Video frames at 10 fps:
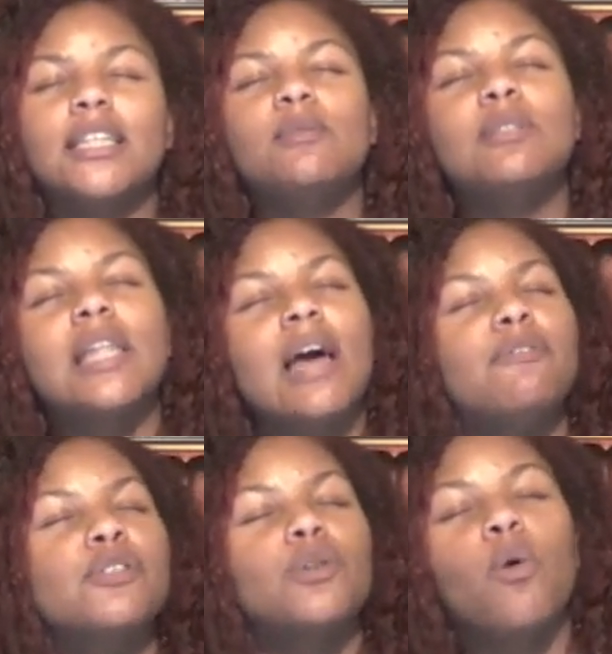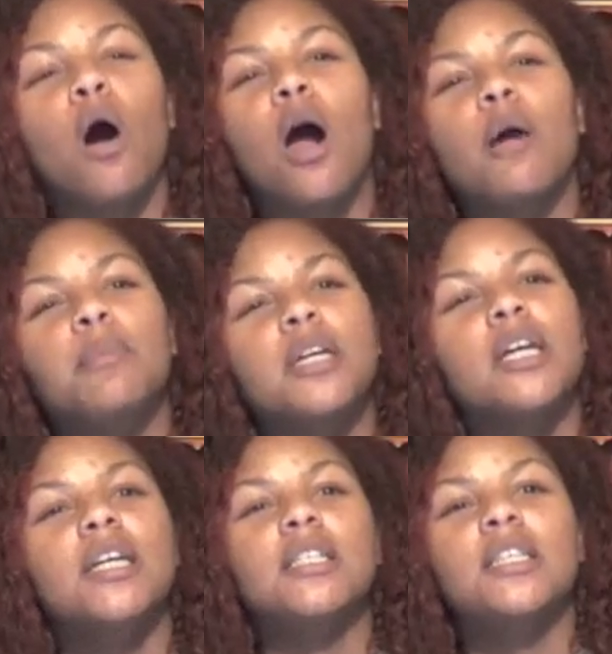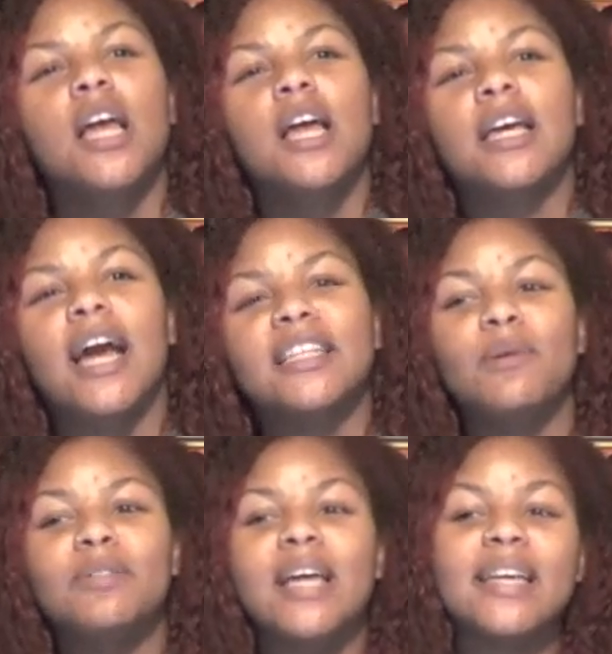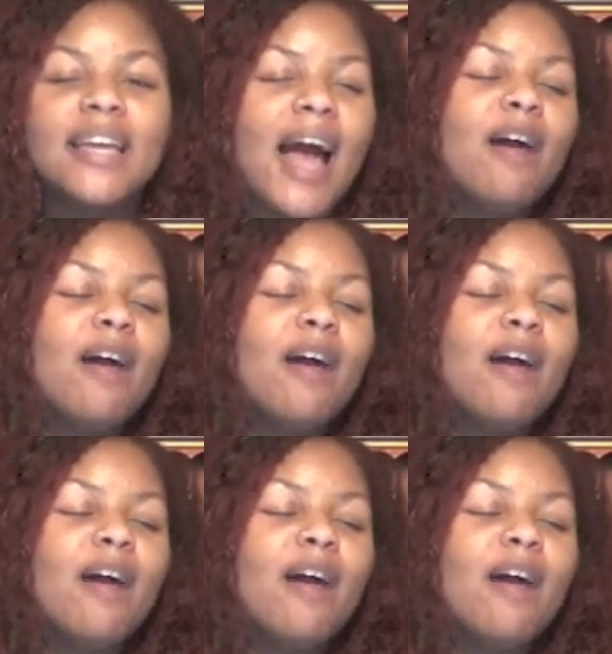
and he was laughing so hard because Kathy was like, yeah,